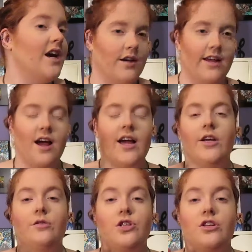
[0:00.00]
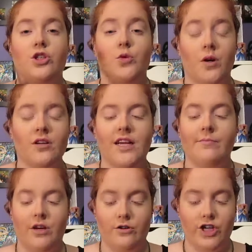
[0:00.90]
I use swirling
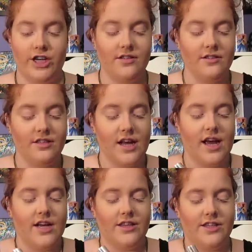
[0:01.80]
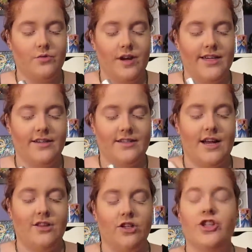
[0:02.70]
motions. This way it does
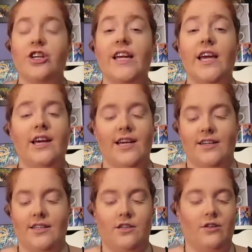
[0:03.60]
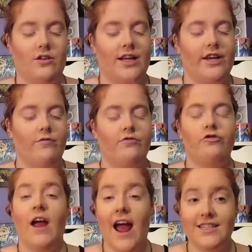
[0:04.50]
not look streaky, it doesn't look like you
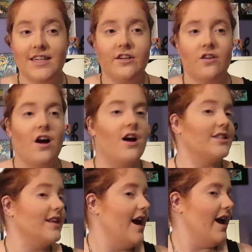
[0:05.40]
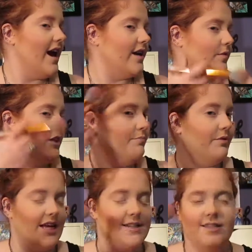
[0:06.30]
dragged it across, and it really
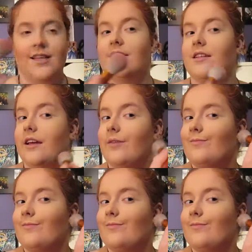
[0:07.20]
blends things in.